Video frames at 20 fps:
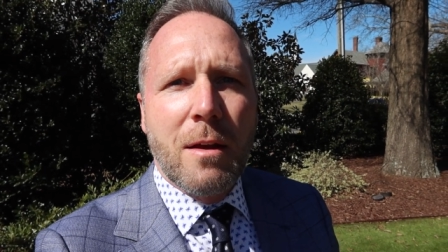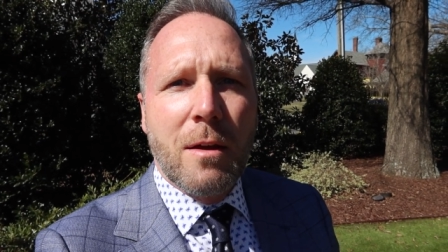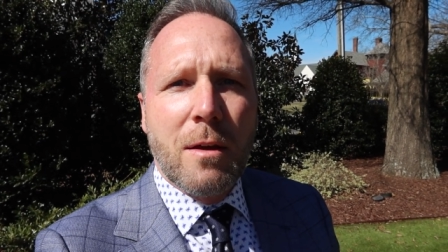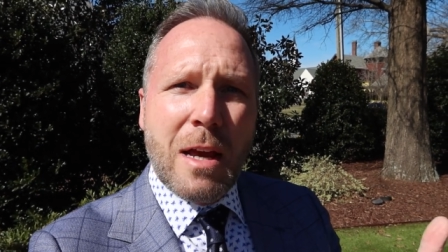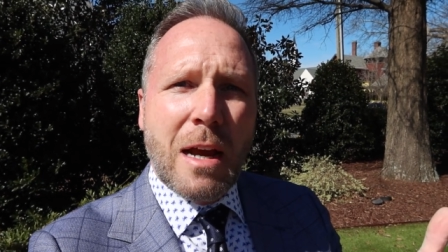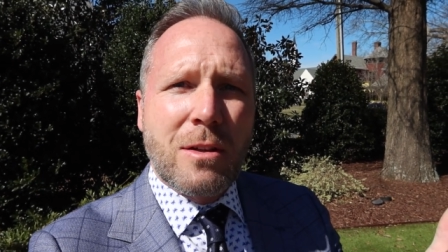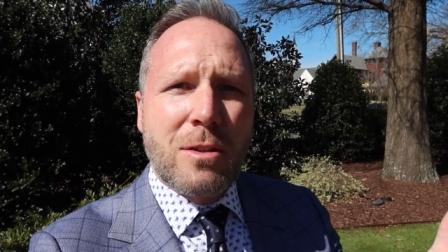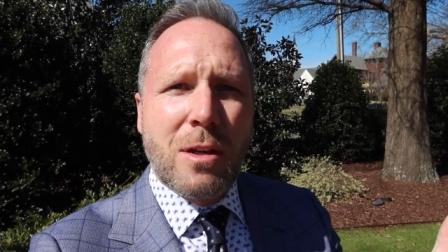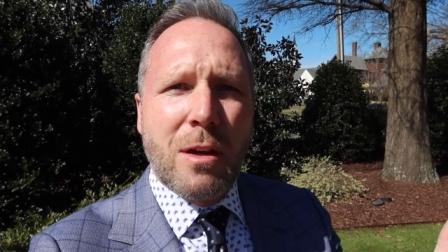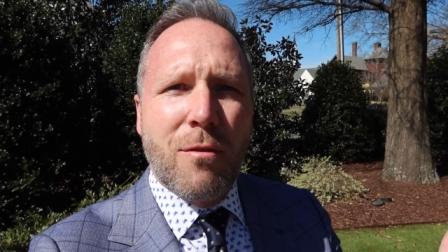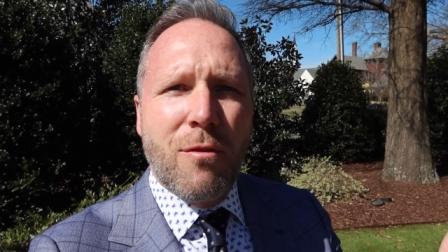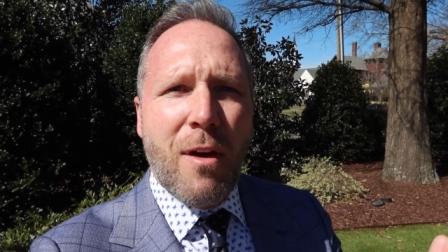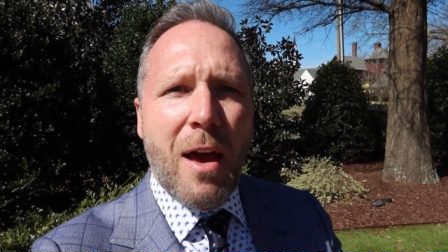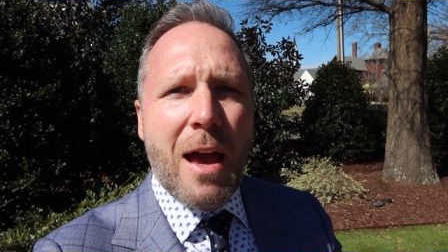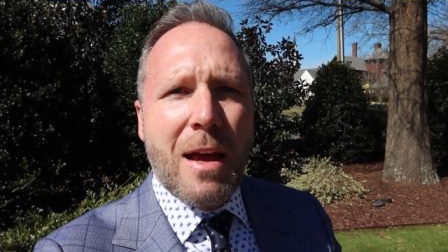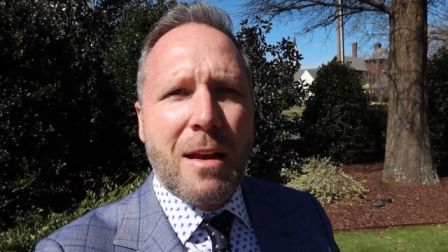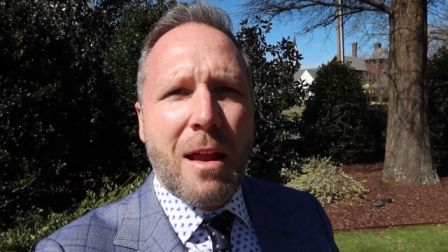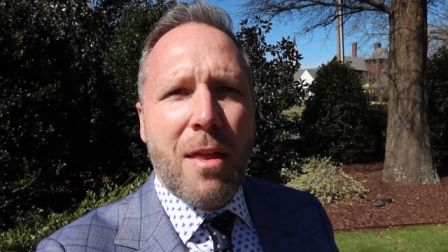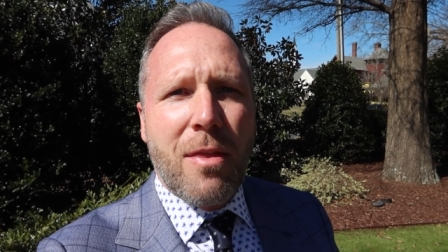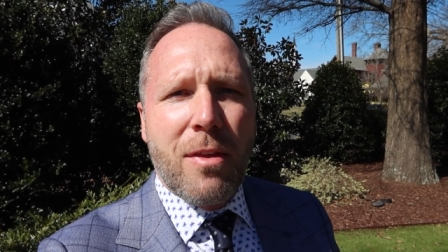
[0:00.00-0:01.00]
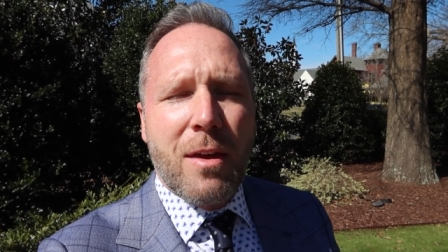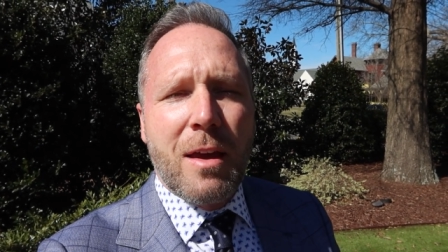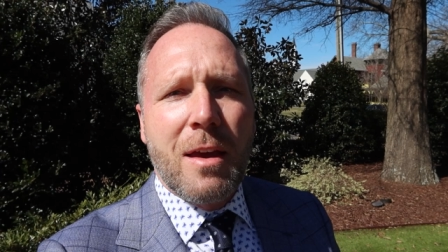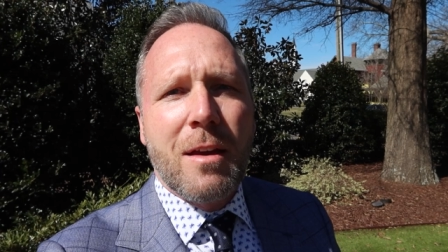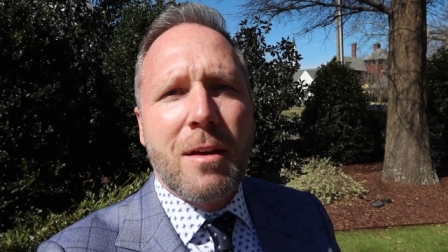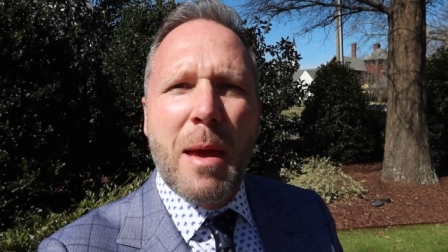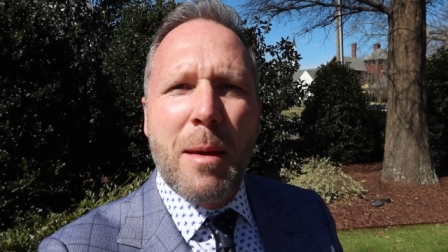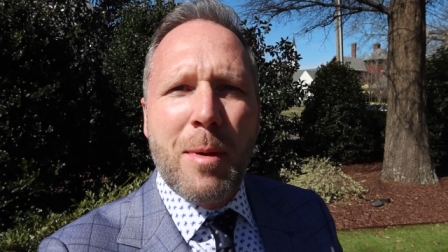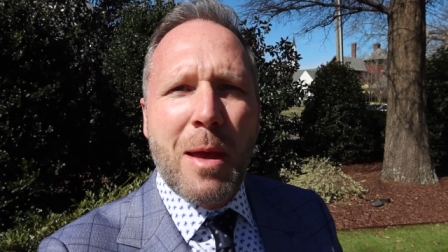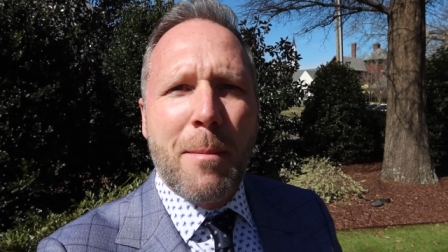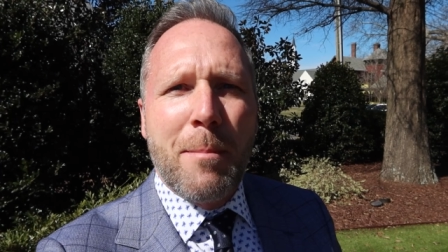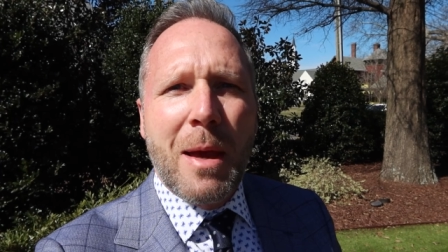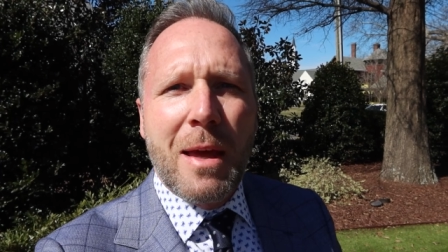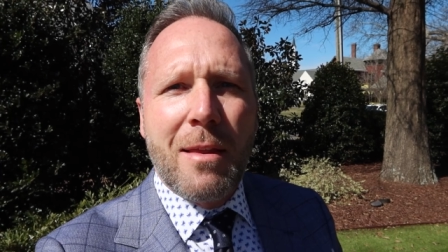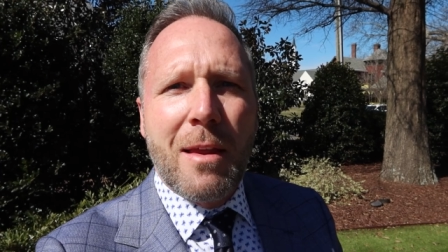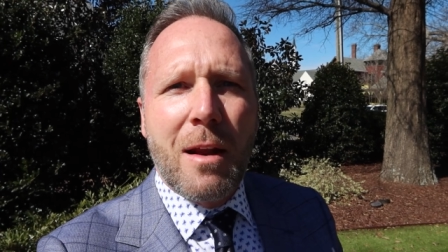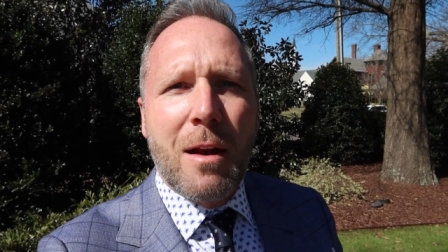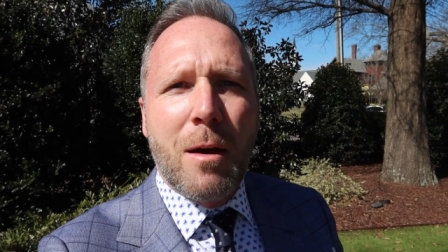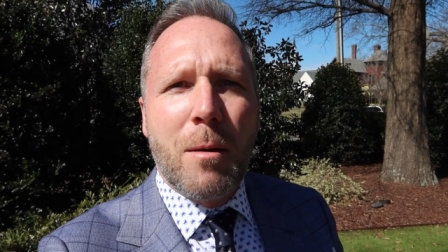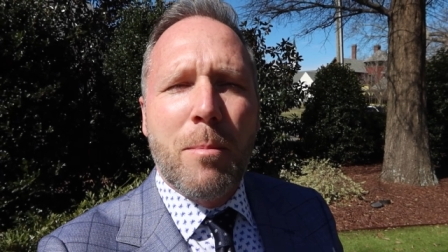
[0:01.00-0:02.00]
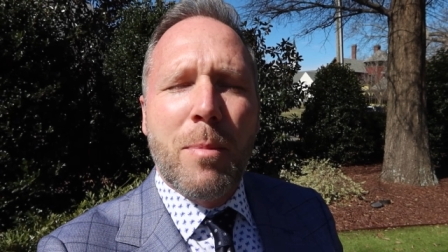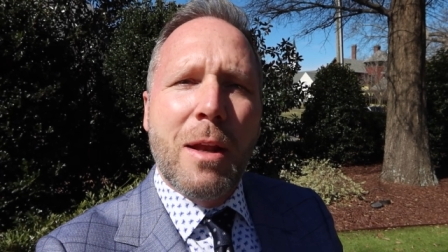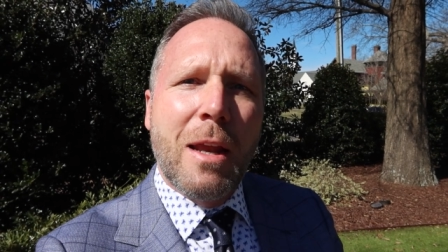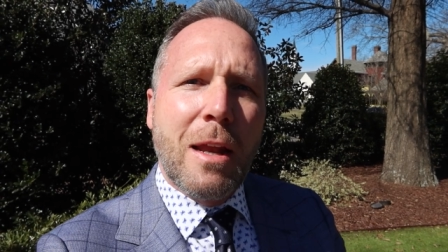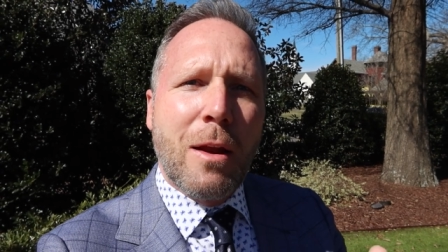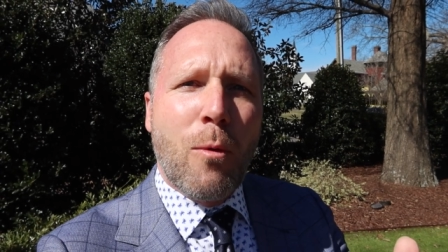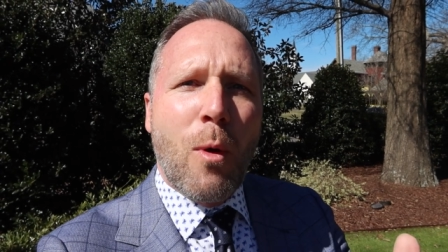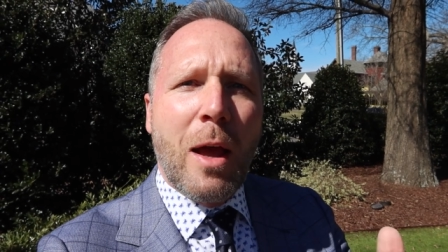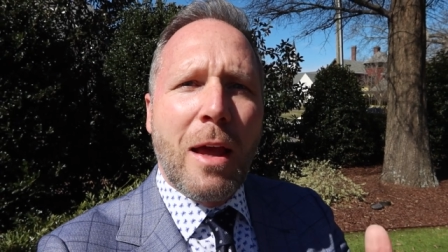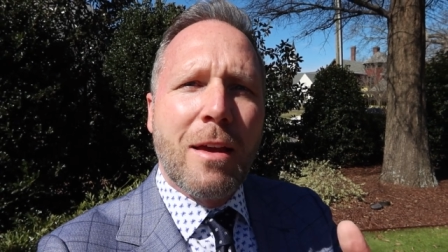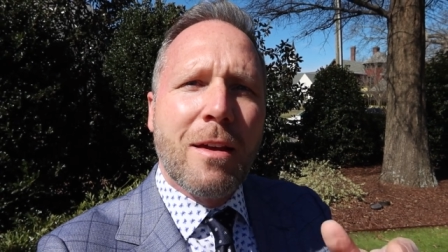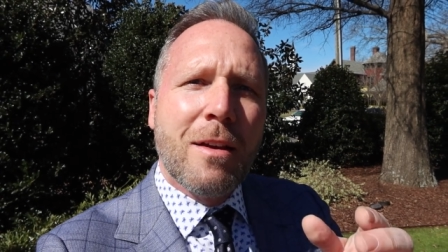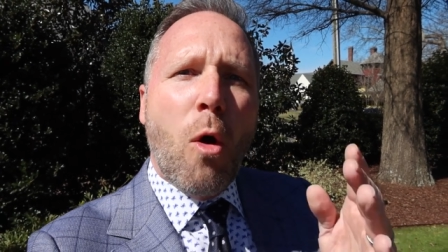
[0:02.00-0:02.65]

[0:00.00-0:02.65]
It's actually a fact, I think. Maybe I made that up. But anyway,